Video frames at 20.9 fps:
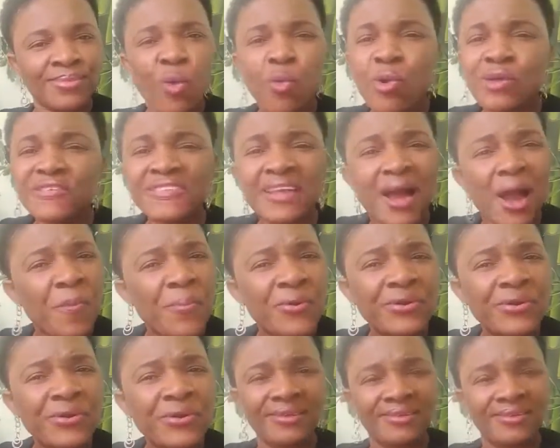What's
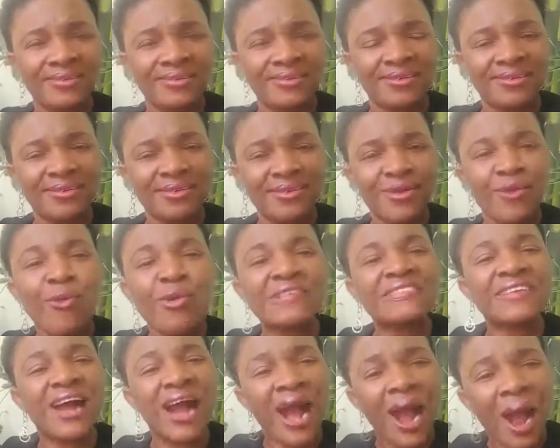happening?
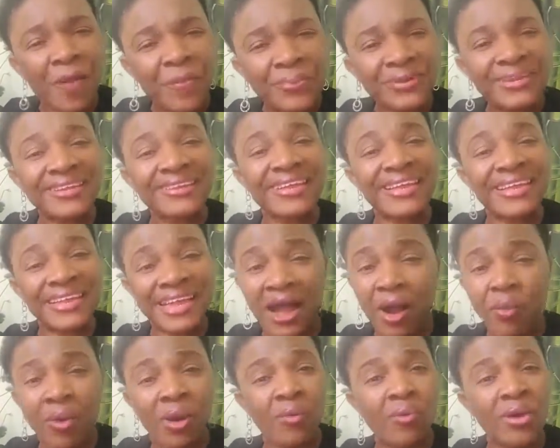What's happening in
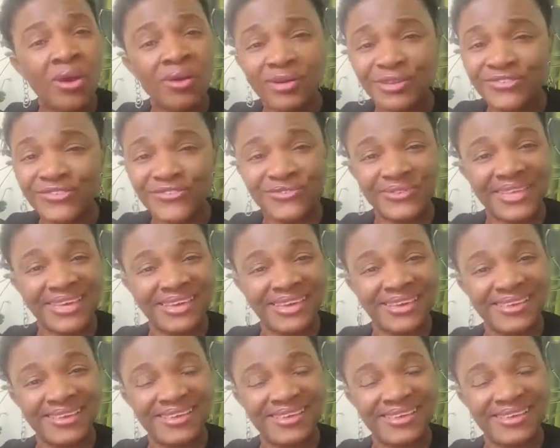our world today?